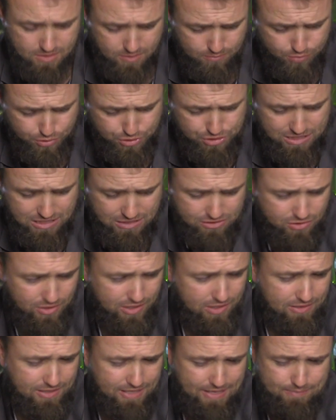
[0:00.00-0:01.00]
Bushnell
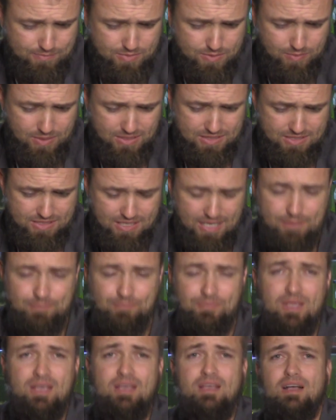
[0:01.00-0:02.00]
trail cams. But yeah,
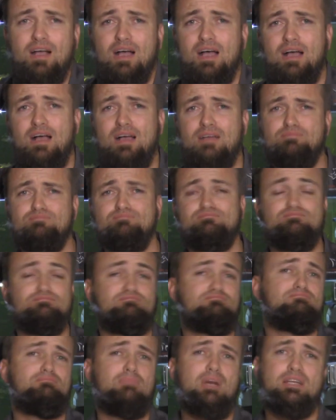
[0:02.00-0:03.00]

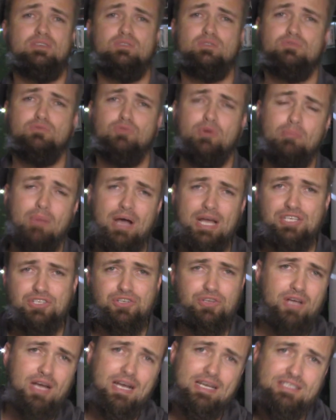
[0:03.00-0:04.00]
might remind
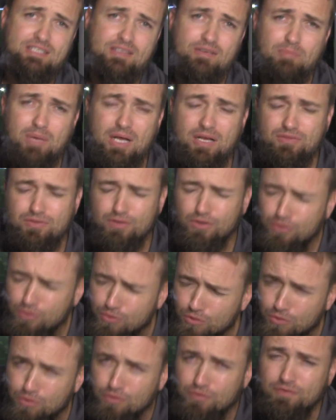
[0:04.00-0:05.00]
you guys about the
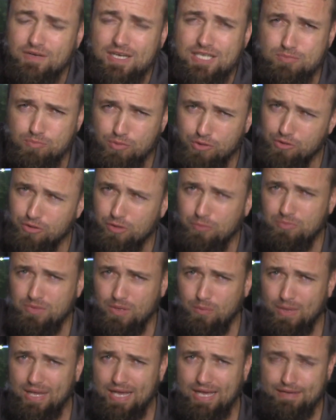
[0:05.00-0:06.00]
cool Facebook group
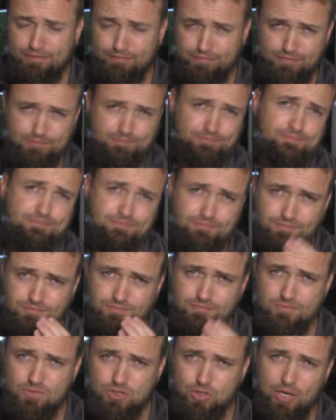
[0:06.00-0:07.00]
that we have,
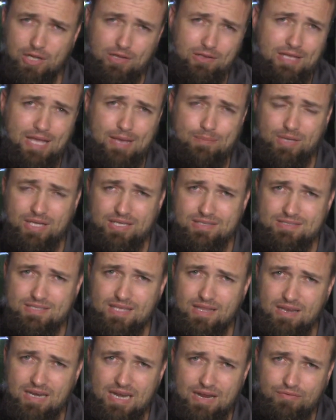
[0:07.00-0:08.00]
Trail Camming in
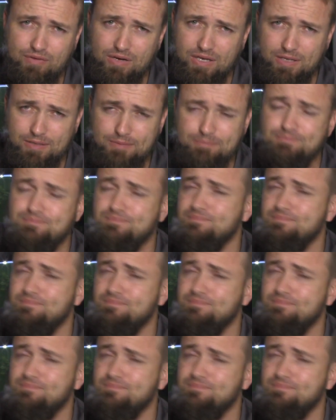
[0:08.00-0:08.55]
Southern Africa.